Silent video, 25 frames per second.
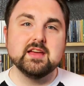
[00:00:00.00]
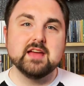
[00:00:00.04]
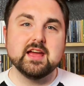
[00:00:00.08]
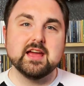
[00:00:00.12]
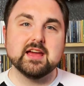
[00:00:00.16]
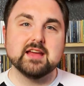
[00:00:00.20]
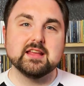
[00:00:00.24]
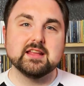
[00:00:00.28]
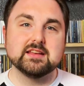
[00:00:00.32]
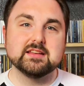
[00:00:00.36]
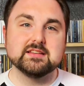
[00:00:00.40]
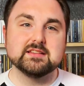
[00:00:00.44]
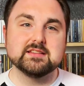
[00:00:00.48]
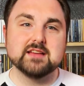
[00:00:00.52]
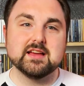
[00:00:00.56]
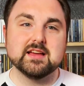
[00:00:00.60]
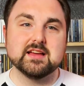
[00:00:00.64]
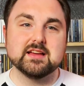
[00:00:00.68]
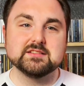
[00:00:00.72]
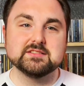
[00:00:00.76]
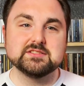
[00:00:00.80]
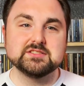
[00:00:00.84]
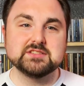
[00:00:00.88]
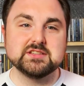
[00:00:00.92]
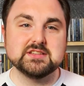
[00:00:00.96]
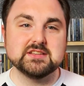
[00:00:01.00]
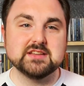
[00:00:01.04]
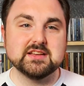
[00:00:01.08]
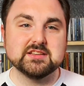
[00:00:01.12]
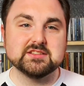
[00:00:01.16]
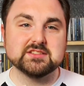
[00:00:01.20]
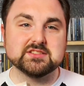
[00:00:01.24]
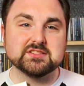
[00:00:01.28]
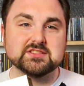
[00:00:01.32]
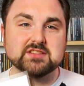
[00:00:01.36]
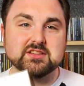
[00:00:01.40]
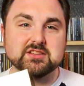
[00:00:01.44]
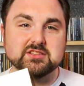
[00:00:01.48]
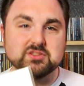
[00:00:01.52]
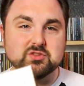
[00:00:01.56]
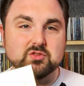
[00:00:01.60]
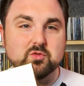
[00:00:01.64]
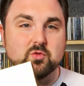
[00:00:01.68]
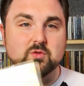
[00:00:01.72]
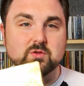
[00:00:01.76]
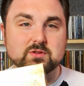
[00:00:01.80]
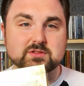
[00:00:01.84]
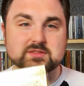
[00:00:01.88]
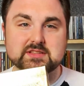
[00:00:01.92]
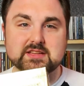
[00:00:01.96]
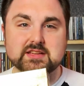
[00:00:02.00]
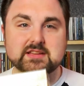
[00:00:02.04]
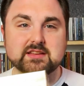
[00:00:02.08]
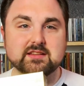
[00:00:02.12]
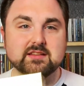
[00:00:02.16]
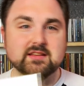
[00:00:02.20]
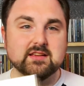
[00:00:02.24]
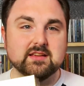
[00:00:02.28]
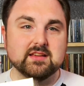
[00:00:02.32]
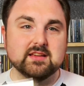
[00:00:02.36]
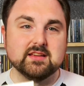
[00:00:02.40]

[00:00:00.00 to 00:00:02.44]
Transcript: and she just adores it.